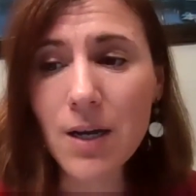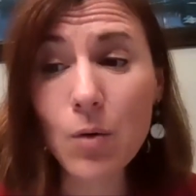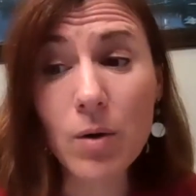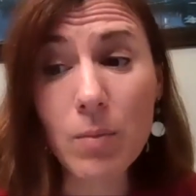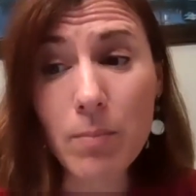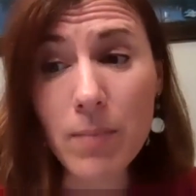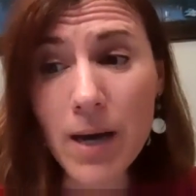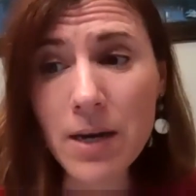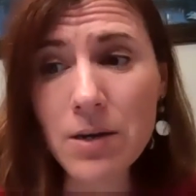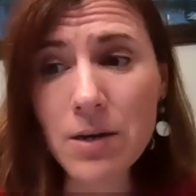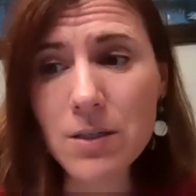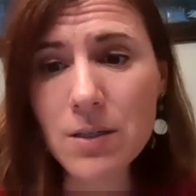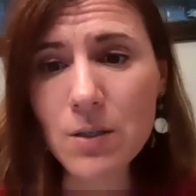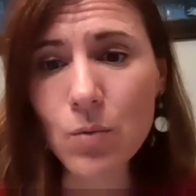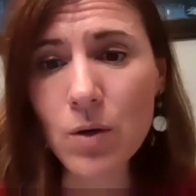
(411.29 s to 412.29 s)
What
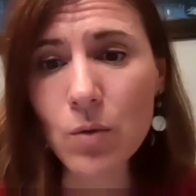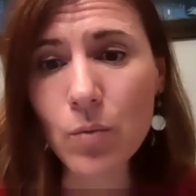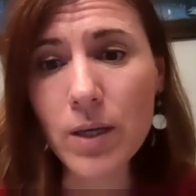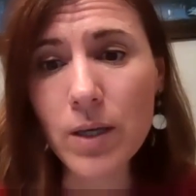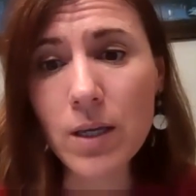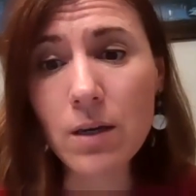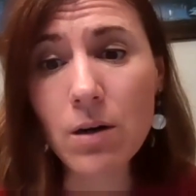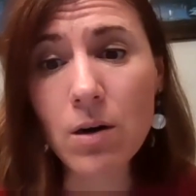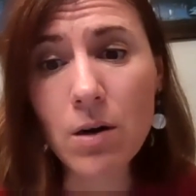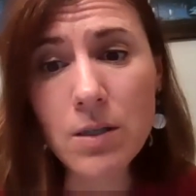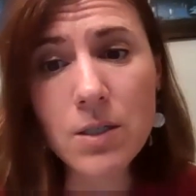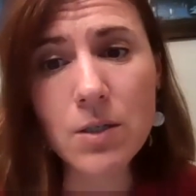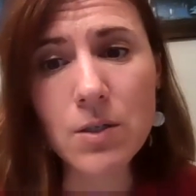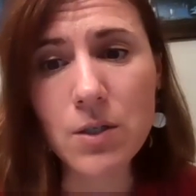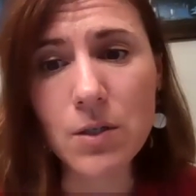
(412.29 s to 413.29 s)
matters is what we
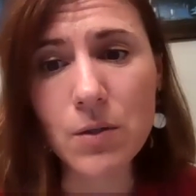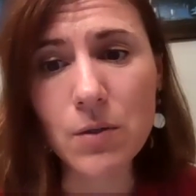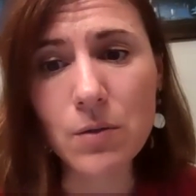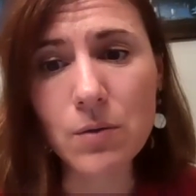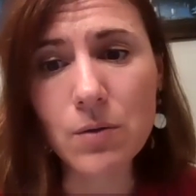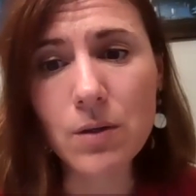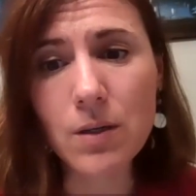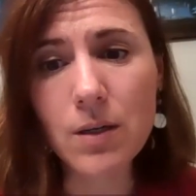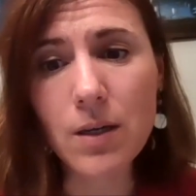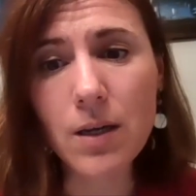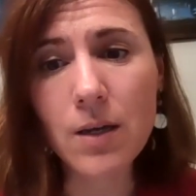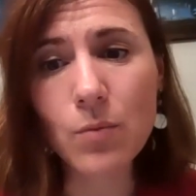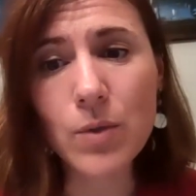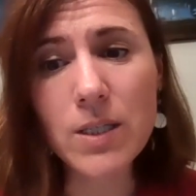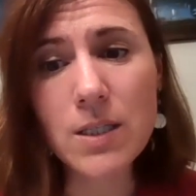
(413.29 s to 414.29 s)
answer to,
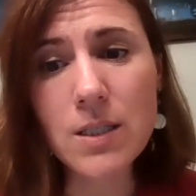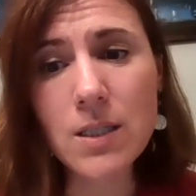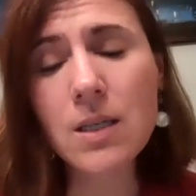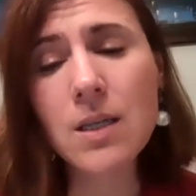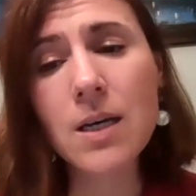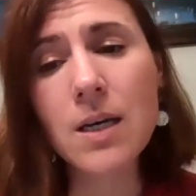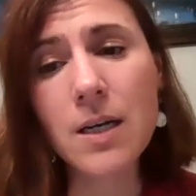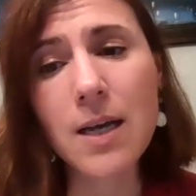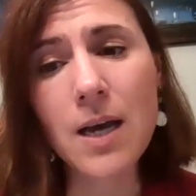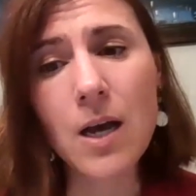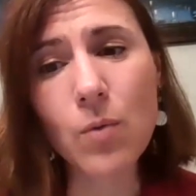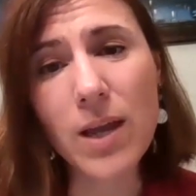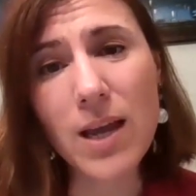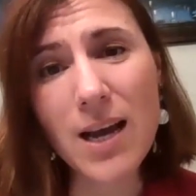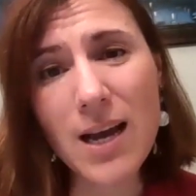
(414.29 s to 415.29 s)
and we see that in
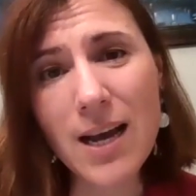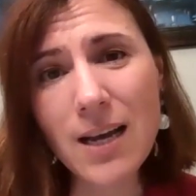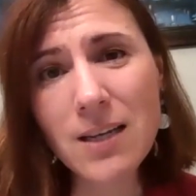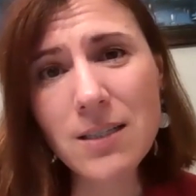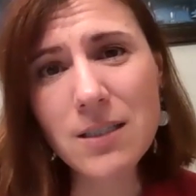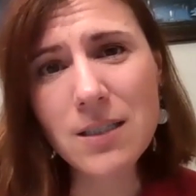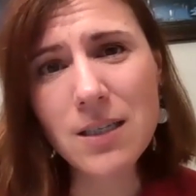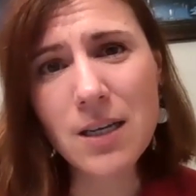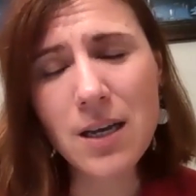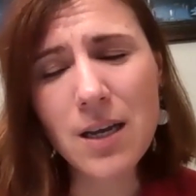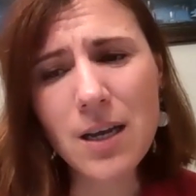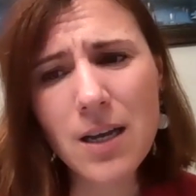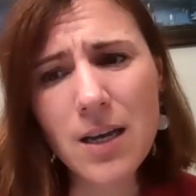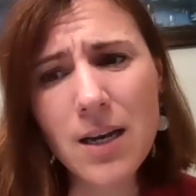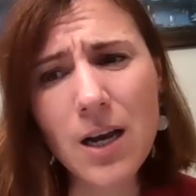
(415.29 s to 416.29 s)
how we act
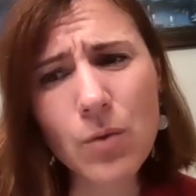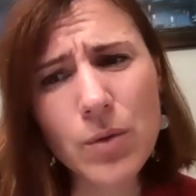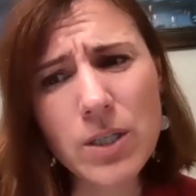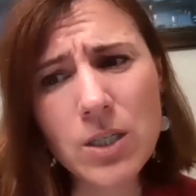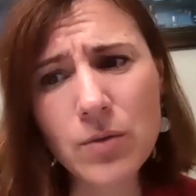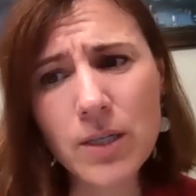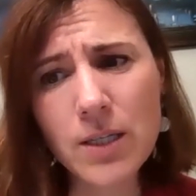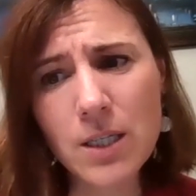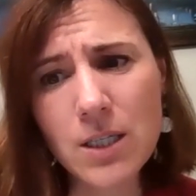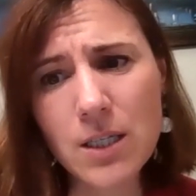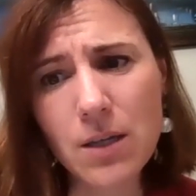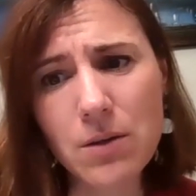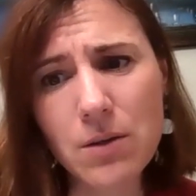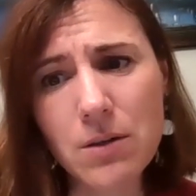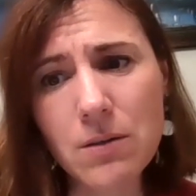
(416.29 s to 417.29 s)
and how we treat each
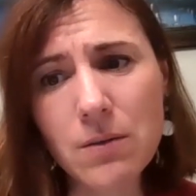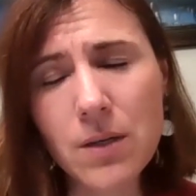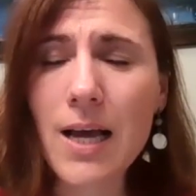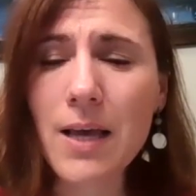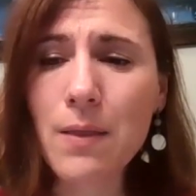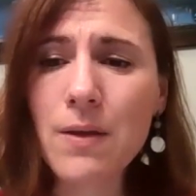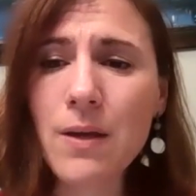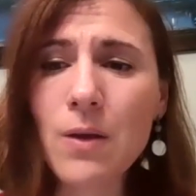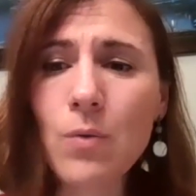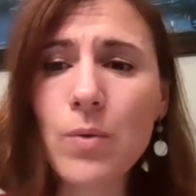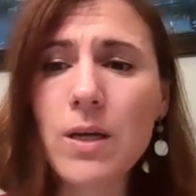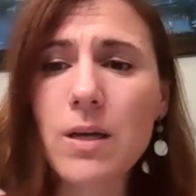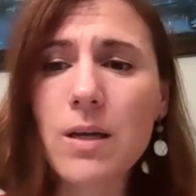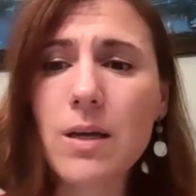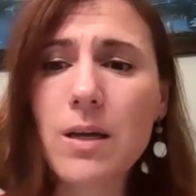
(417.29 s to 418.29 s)
other. I think
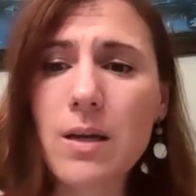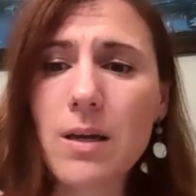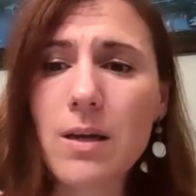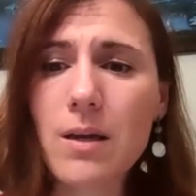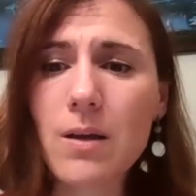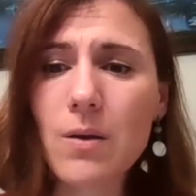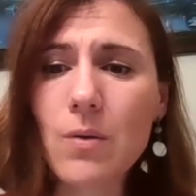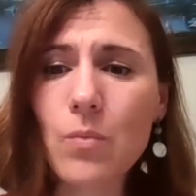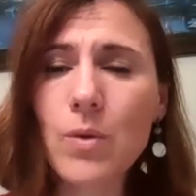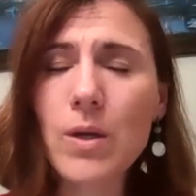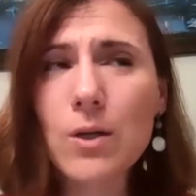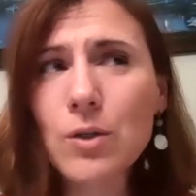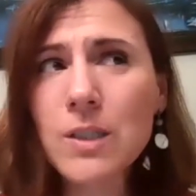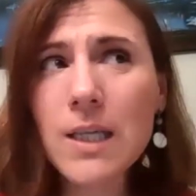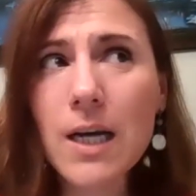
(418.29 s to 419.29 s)
we
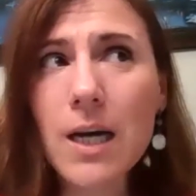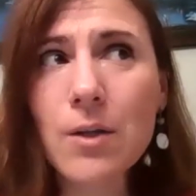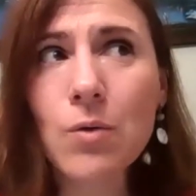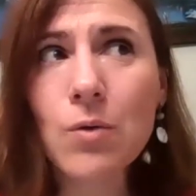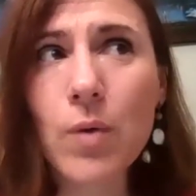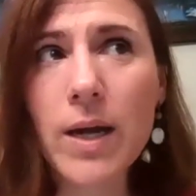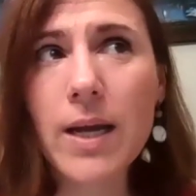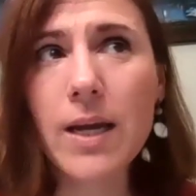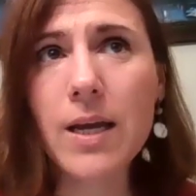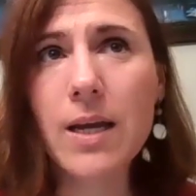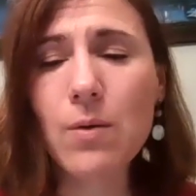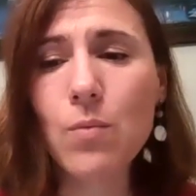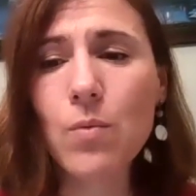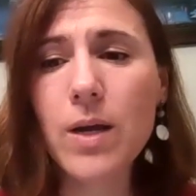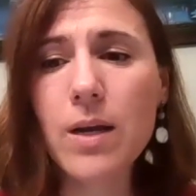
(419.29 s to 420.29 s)
look the other
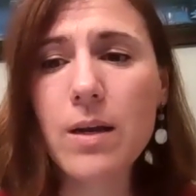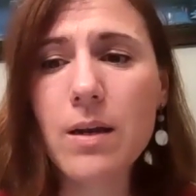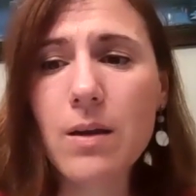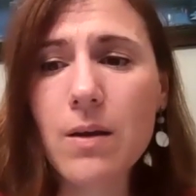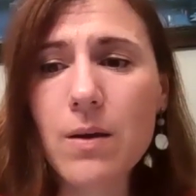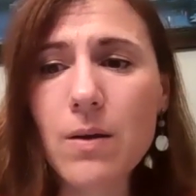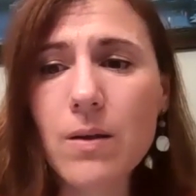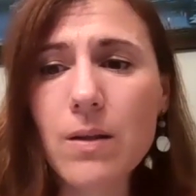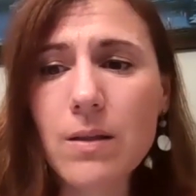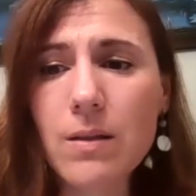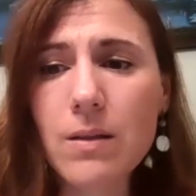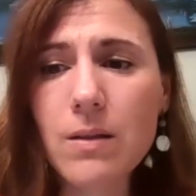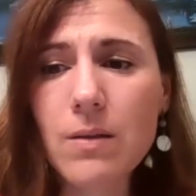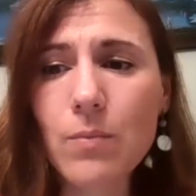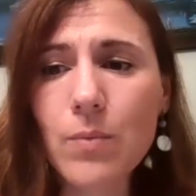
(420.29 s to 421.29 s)
way when
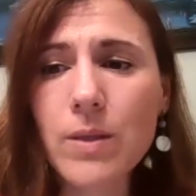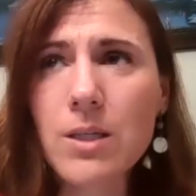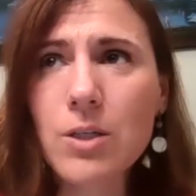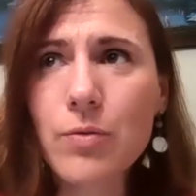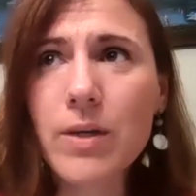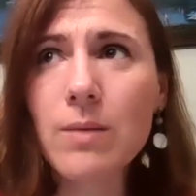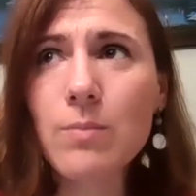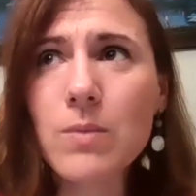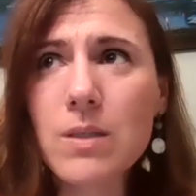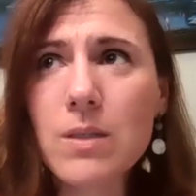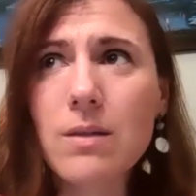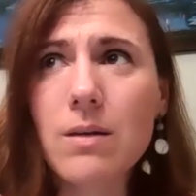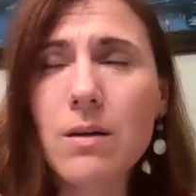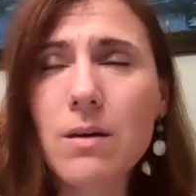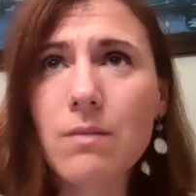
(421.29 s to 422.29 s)
the
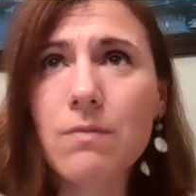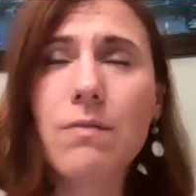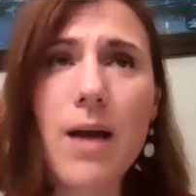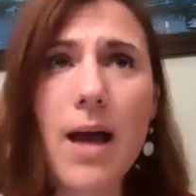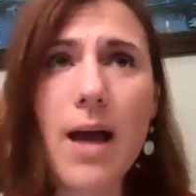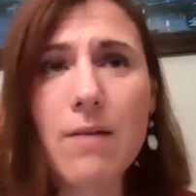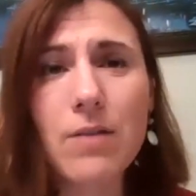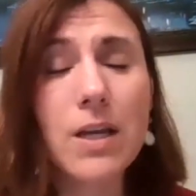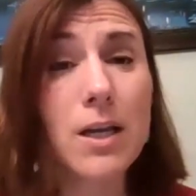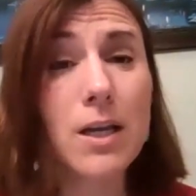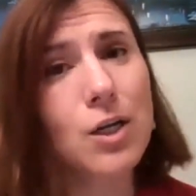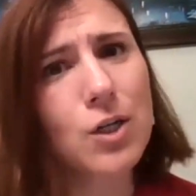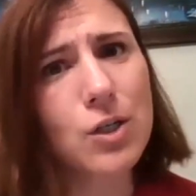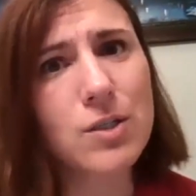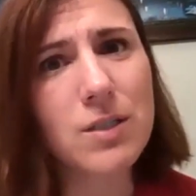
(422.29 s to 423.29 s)
dreams of having an
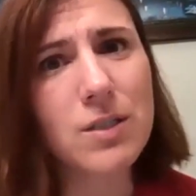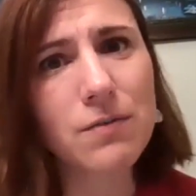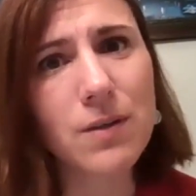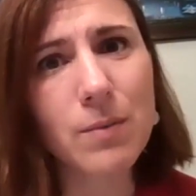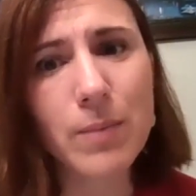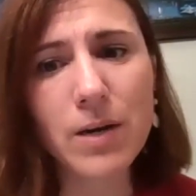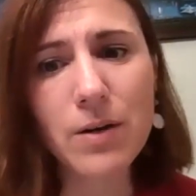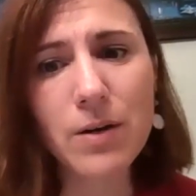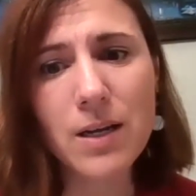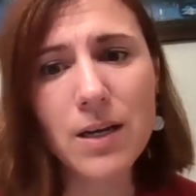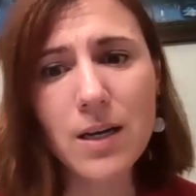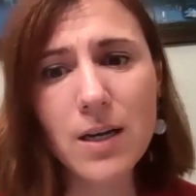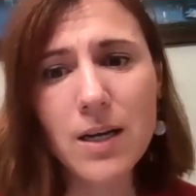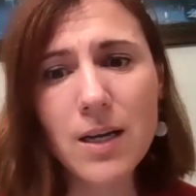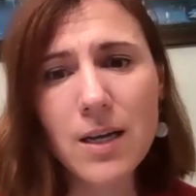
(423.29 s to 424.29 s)
inclusive
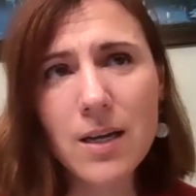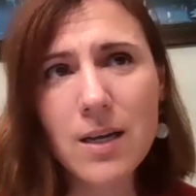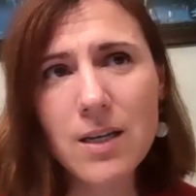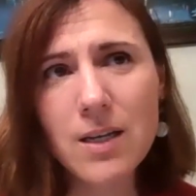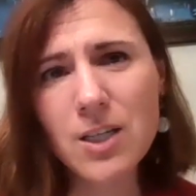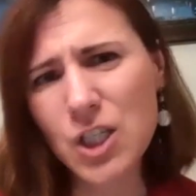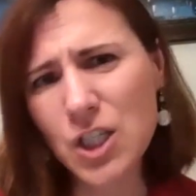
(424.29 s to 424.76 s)
America is